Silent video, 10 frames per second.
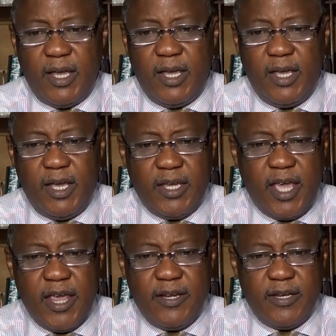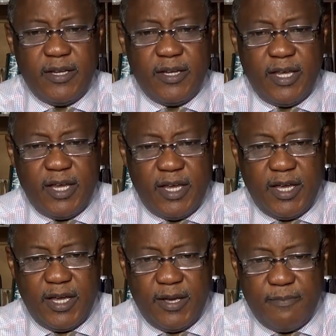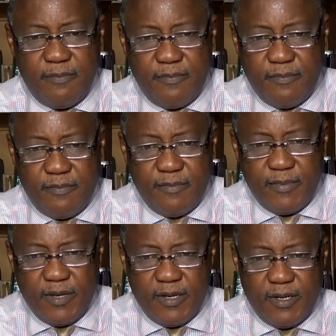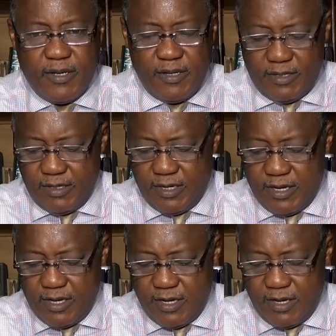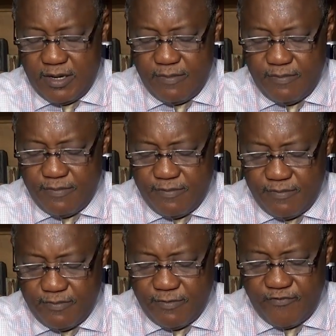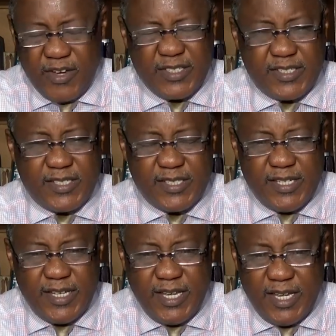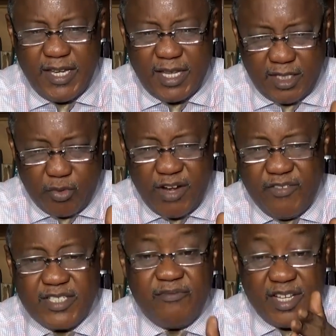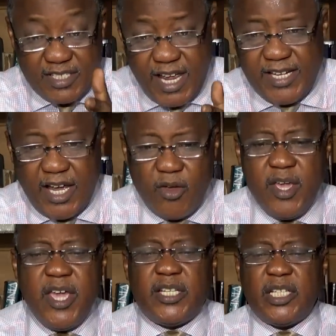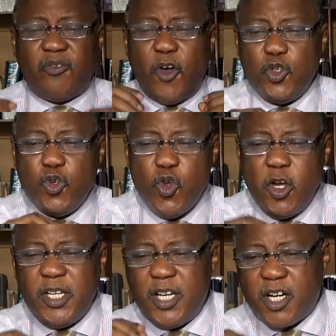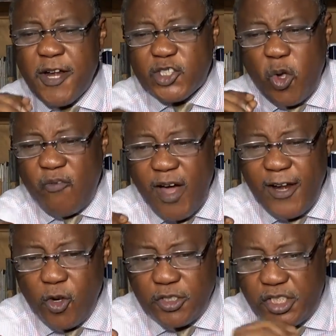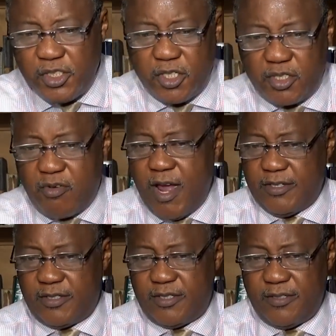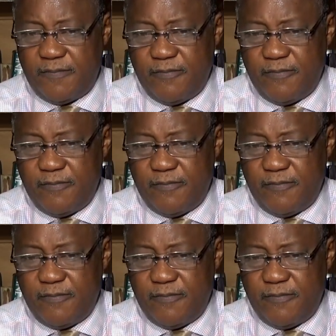a again um, um, verse i think we read verse 8 verse 9 now it says for you know the grace of our lord jesus christ